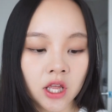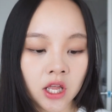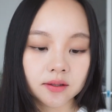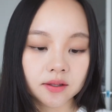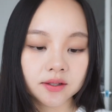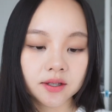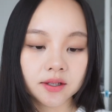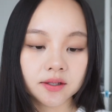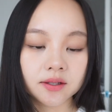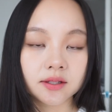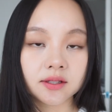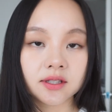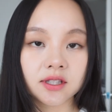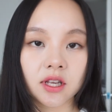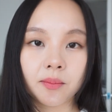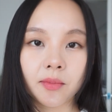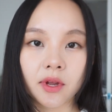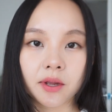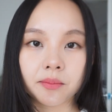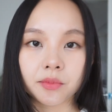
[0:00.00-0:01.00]
This is a
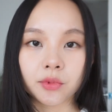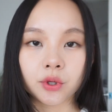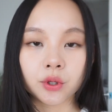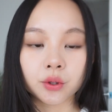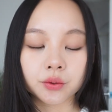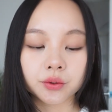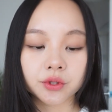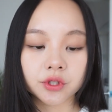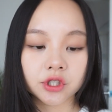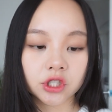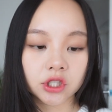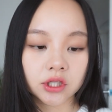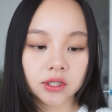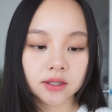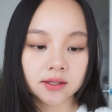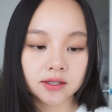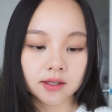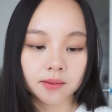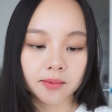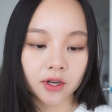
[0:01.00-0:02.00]
semi-mute,
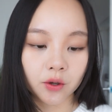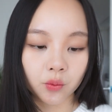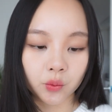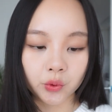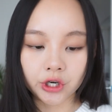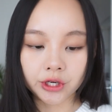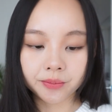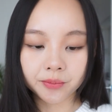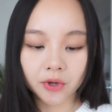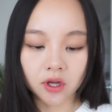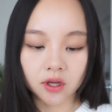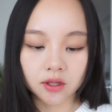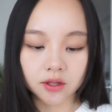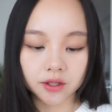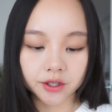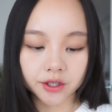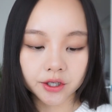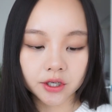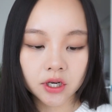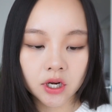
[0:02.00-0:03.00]
semi-warm
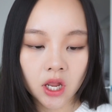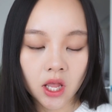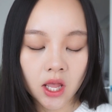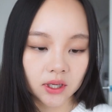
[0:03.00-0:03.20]
color.